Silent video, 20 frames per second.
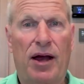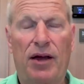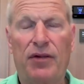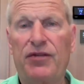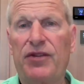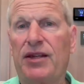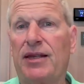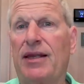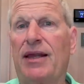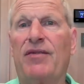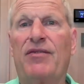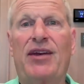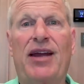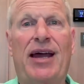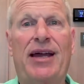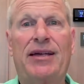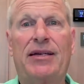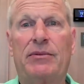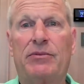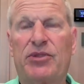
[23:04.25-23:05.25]
of the 11
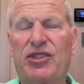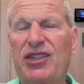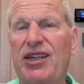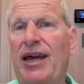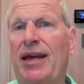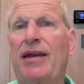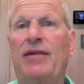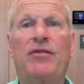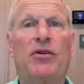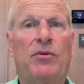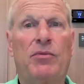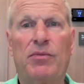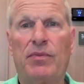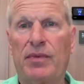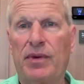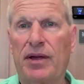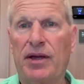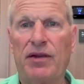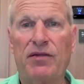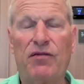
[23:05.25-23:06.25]
items, 10 of them
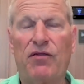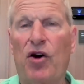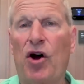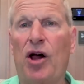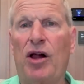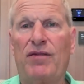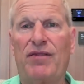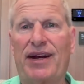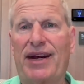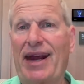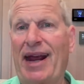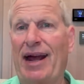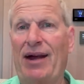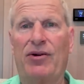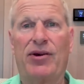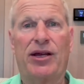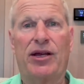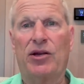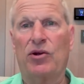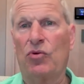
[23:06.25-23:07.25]
involve
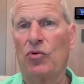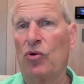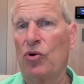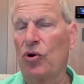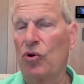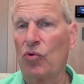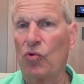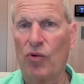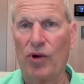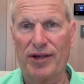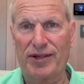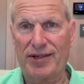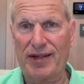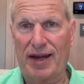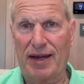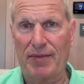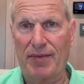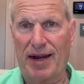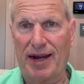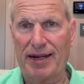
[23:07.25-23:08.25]
accounting or one
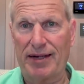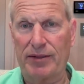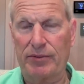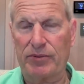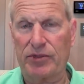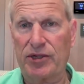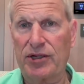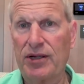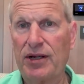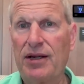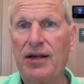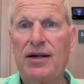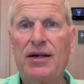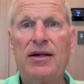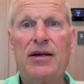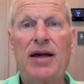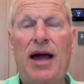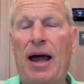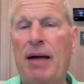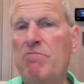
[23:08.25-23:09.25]
time items.
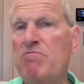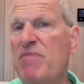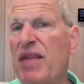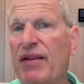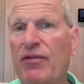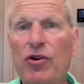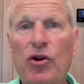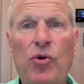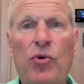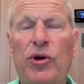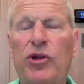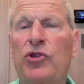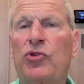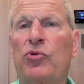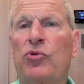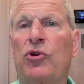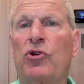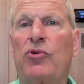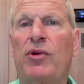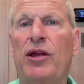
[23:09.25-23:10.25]
I'm never going
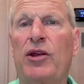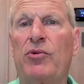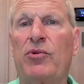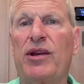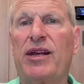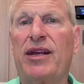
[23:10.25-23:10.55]
to agree to it